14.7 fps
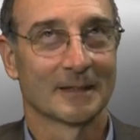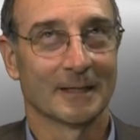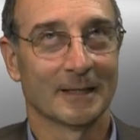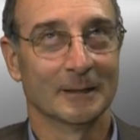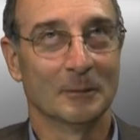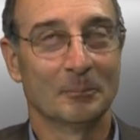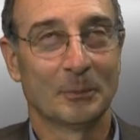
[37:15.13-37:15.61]

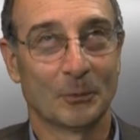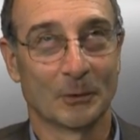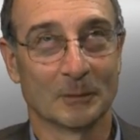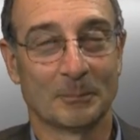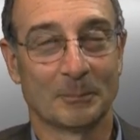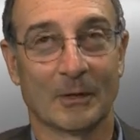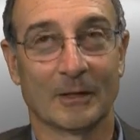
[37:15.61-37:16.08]
an
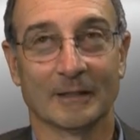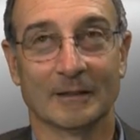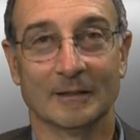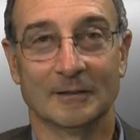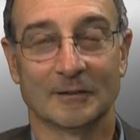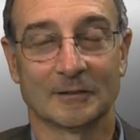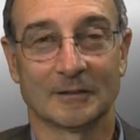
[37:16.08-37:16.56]
important part of the
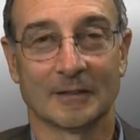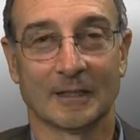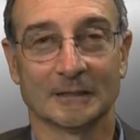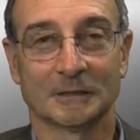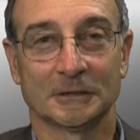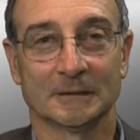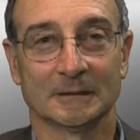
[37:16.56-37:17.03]

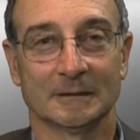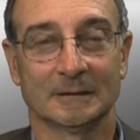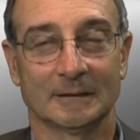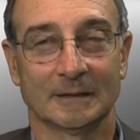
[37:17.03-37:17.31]
discussion.